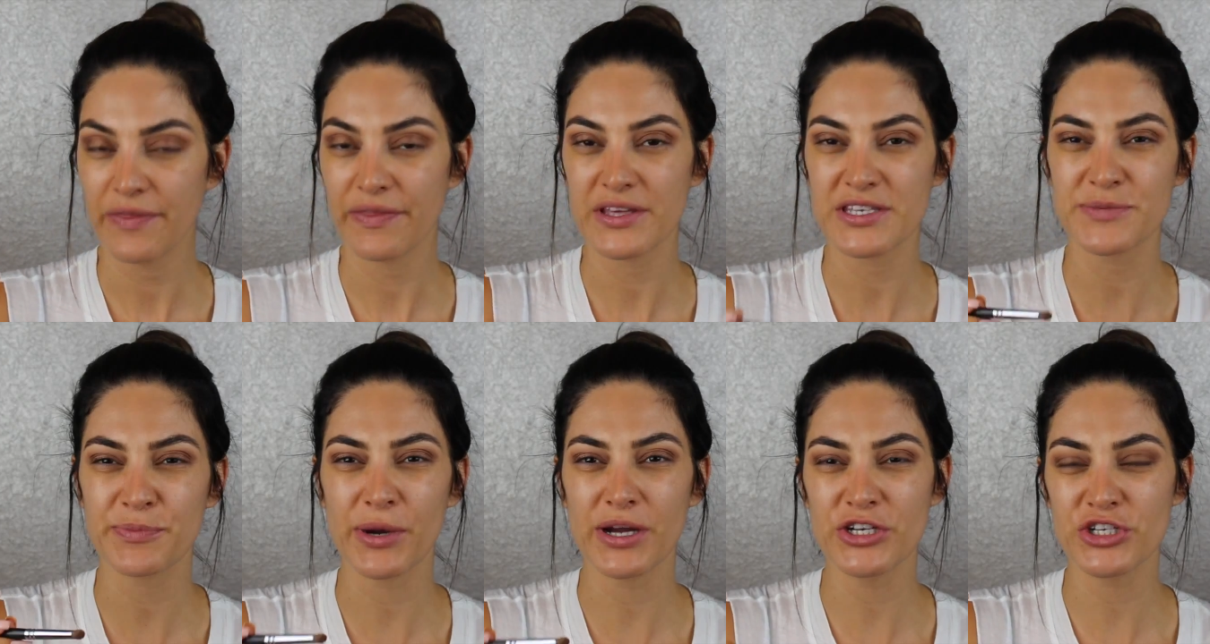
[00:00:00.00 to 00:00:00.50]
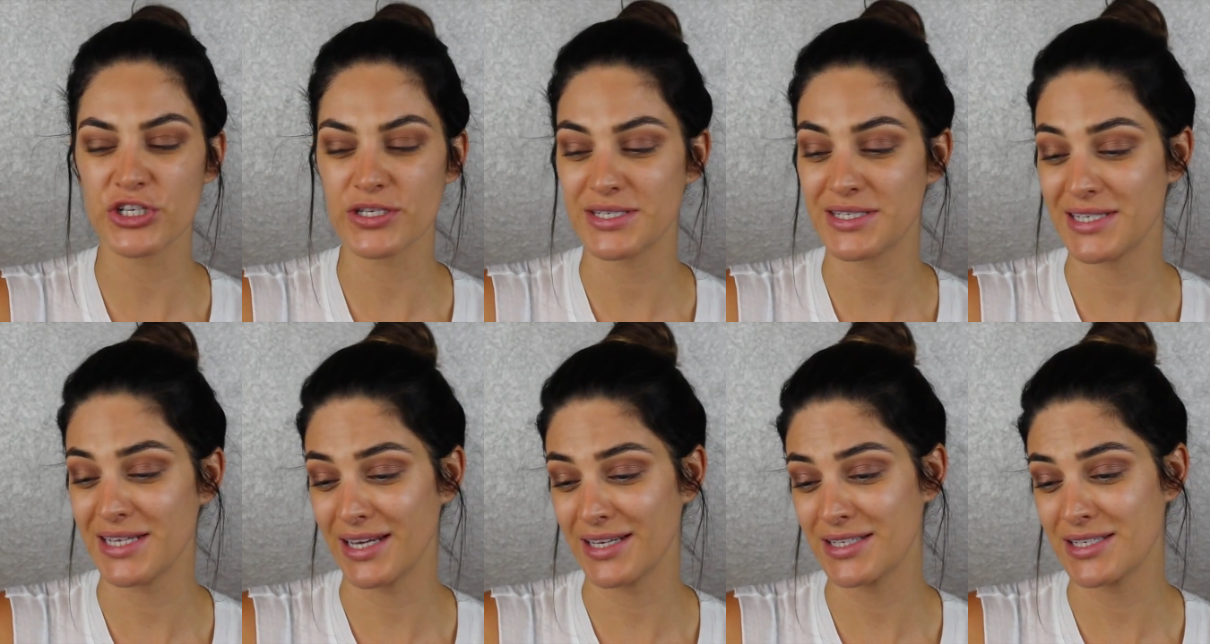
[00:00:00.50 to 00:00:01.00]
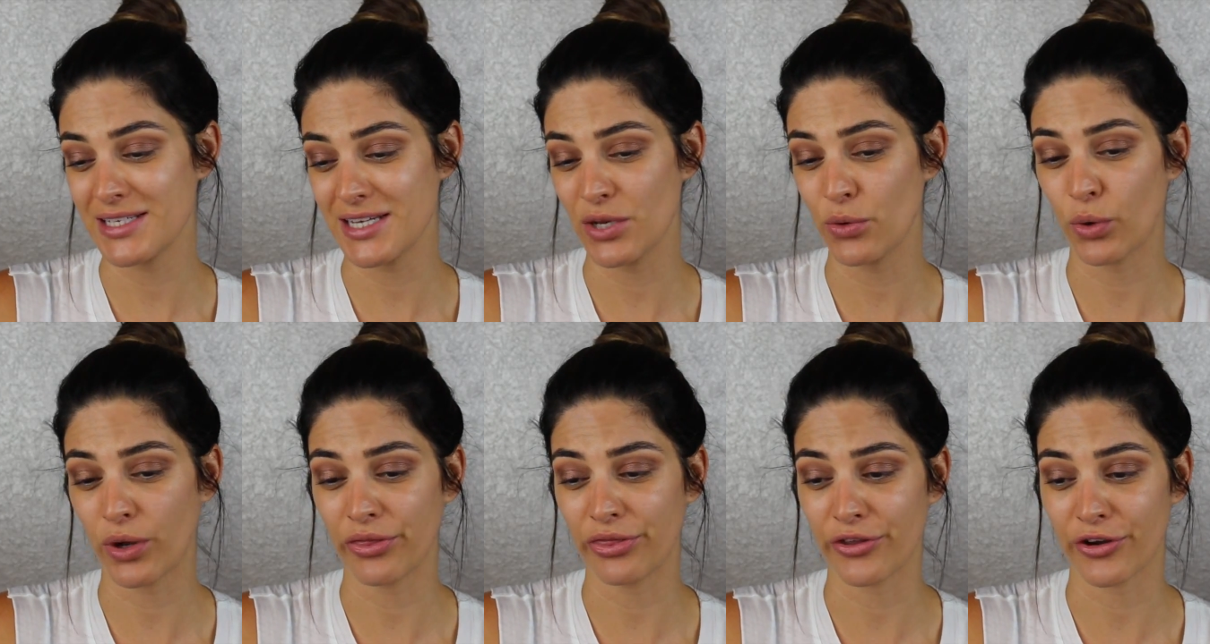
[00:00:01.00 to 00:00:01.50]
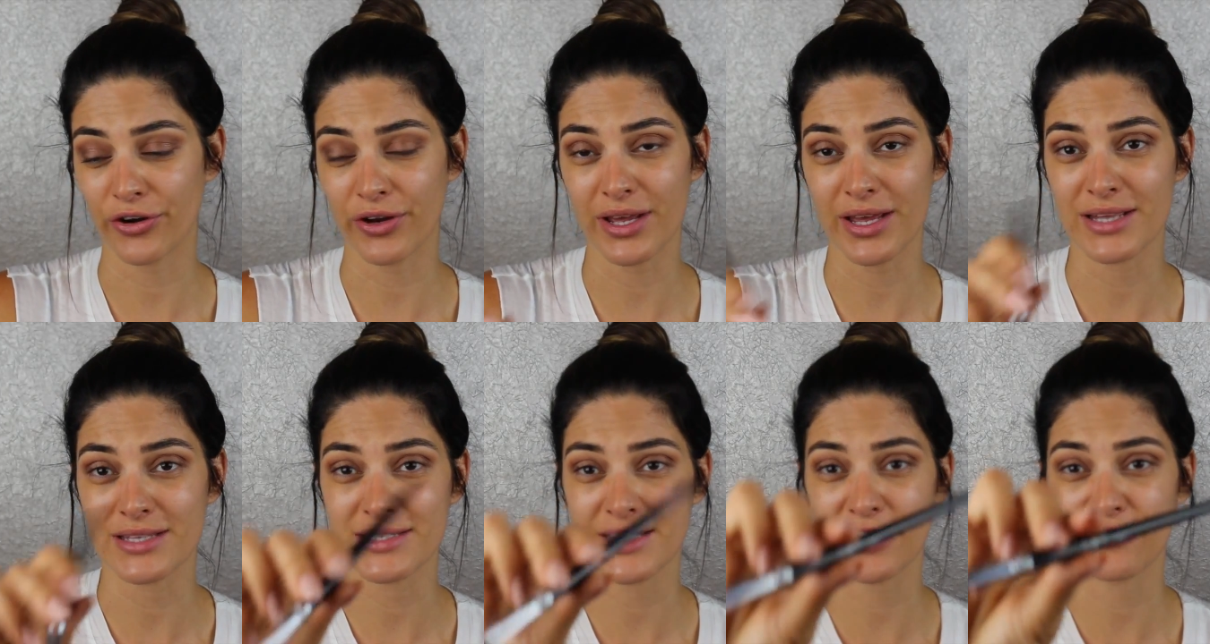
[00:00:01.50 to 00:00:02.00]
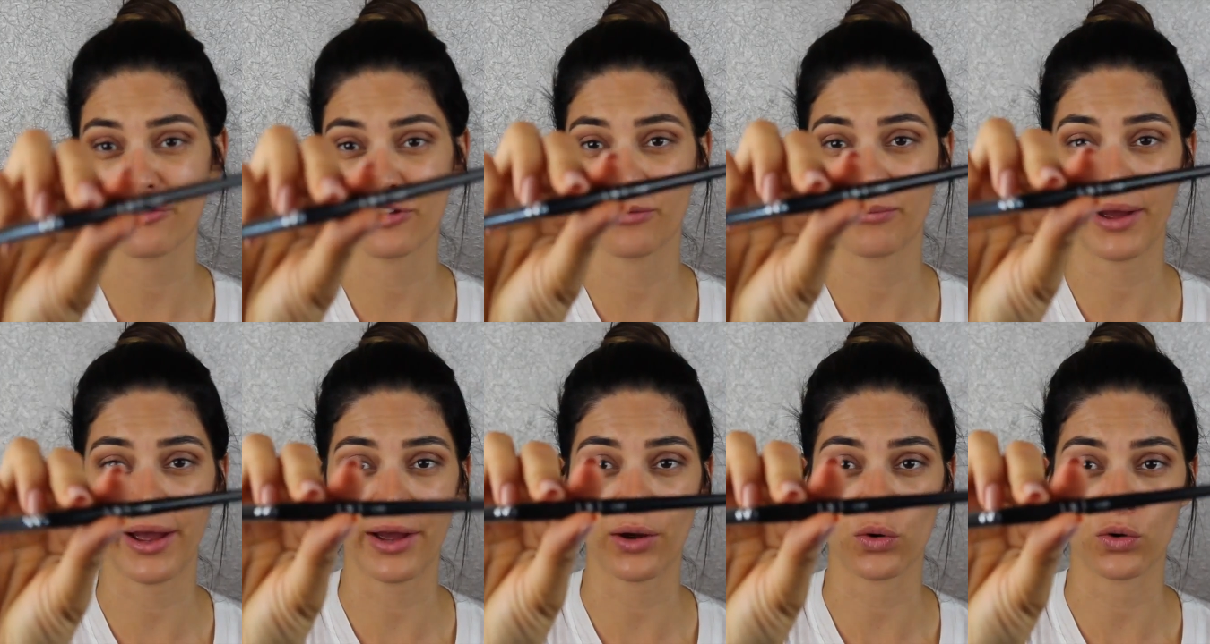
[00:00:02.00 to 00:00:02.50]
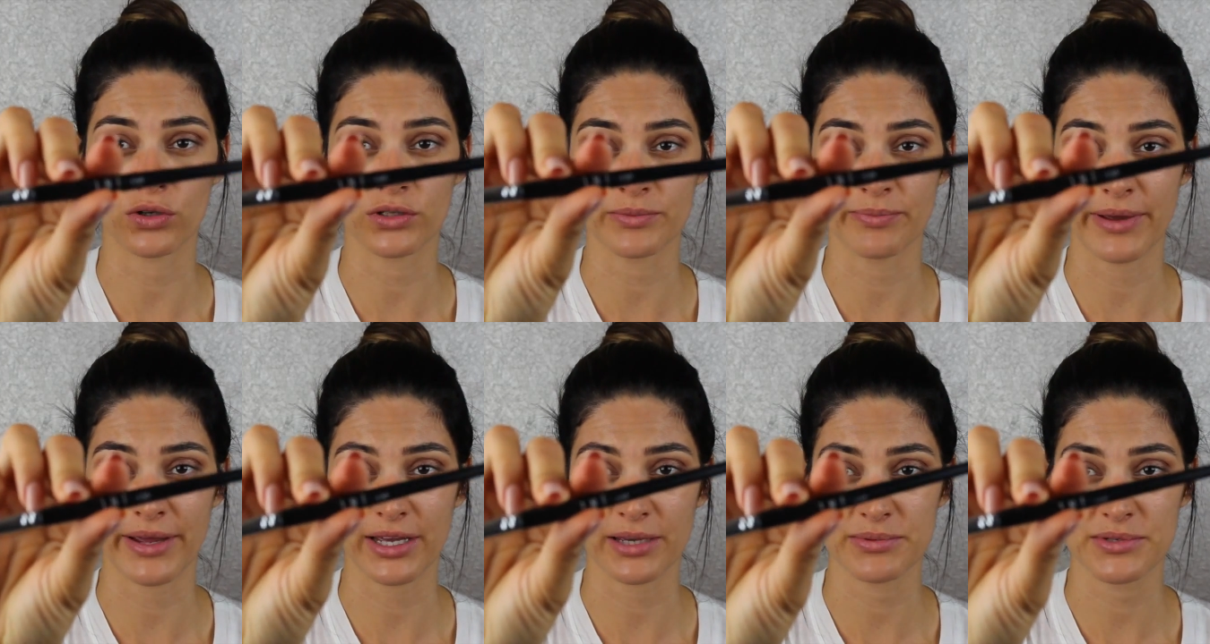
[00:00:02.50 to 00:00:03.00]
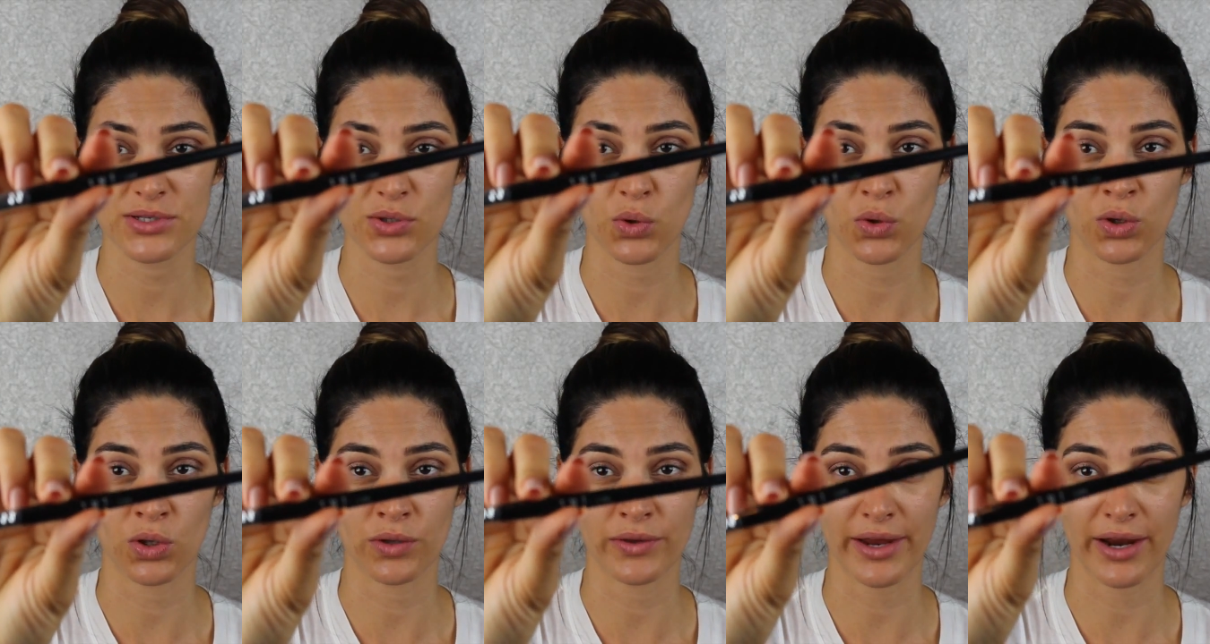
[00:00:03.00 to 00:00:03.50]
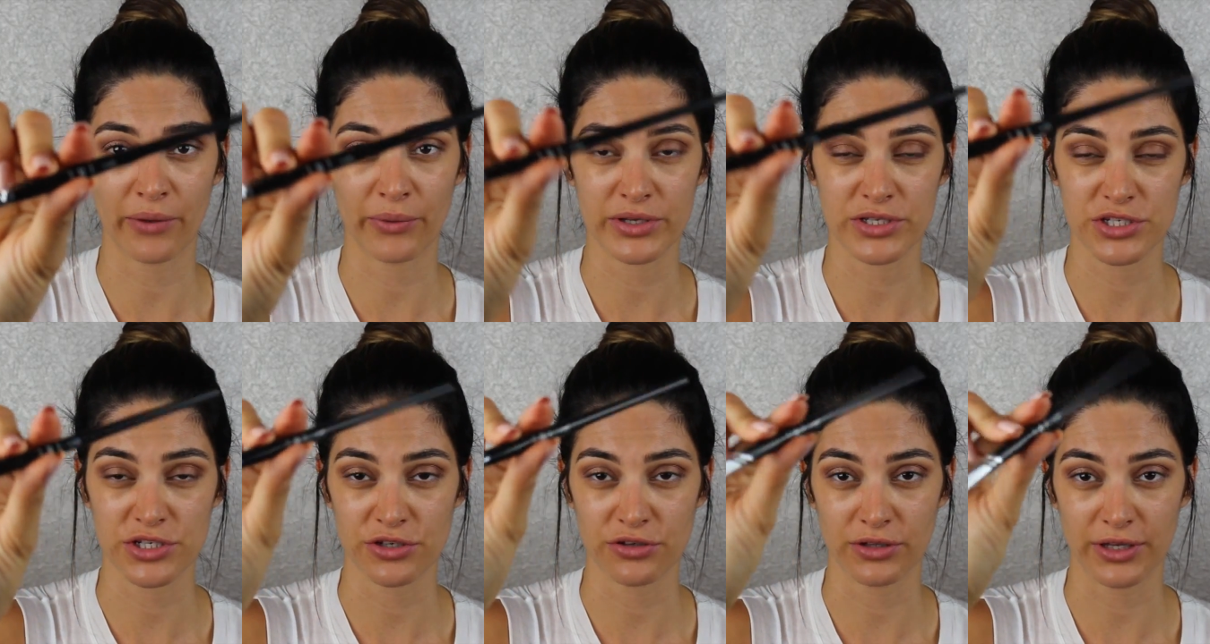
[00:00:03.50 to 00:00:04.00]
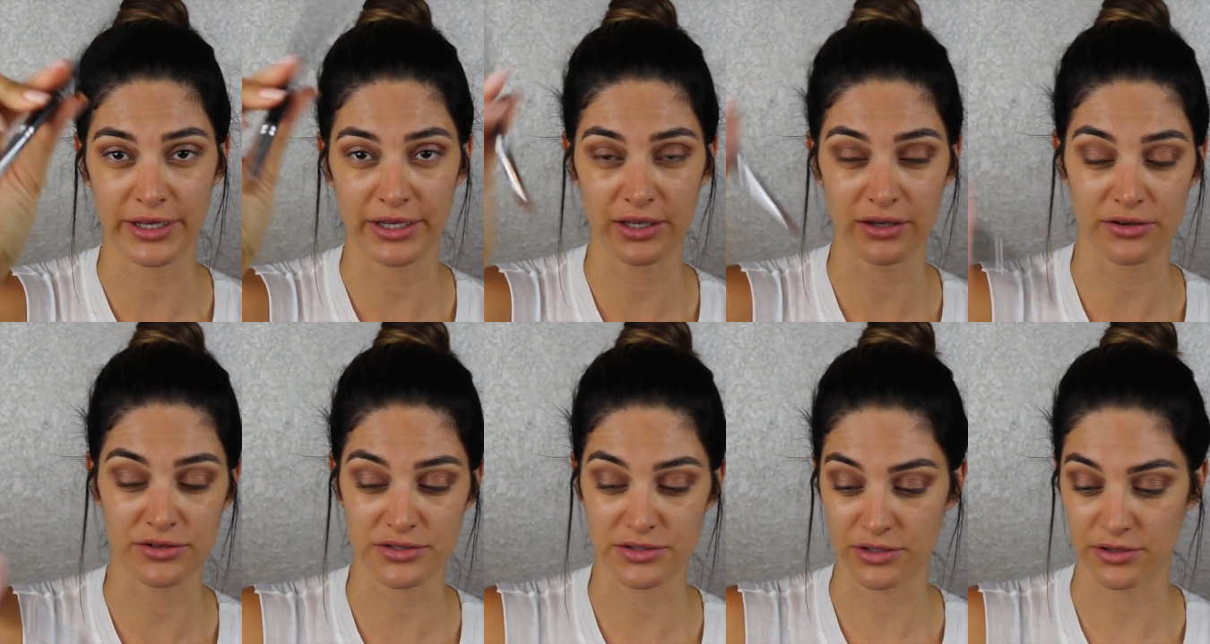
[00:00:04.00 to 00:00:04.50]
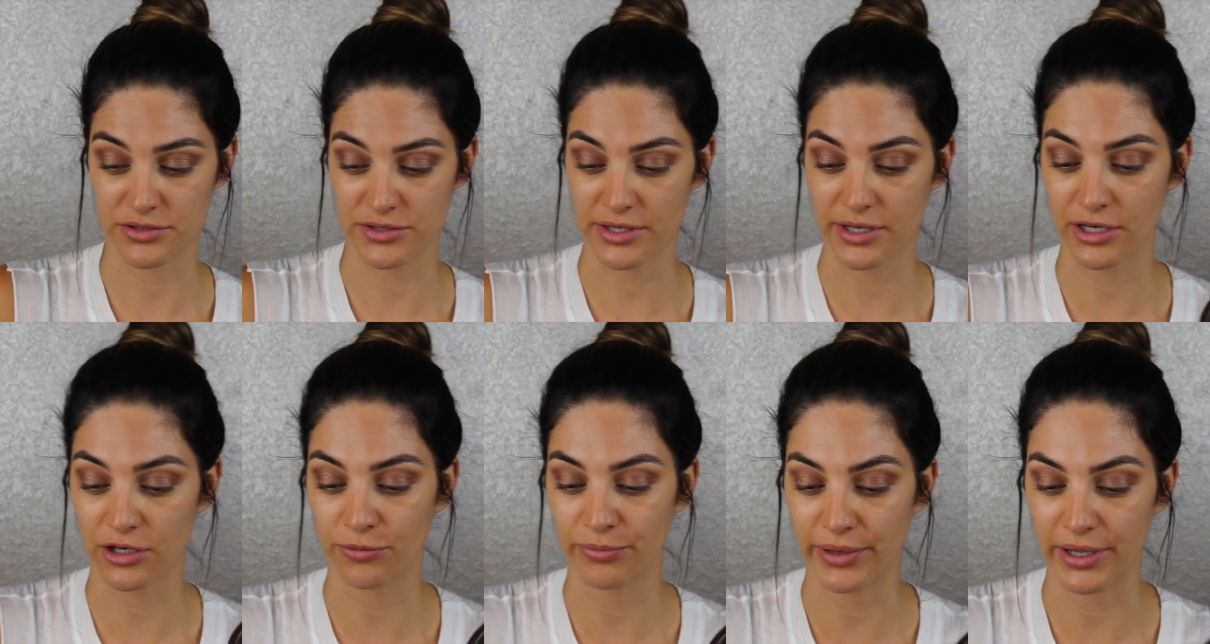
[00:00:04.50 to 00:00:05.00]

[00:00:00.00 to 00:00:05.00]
This brush is TNT 130. It's like from my old makeup school that I went to like years and years ago,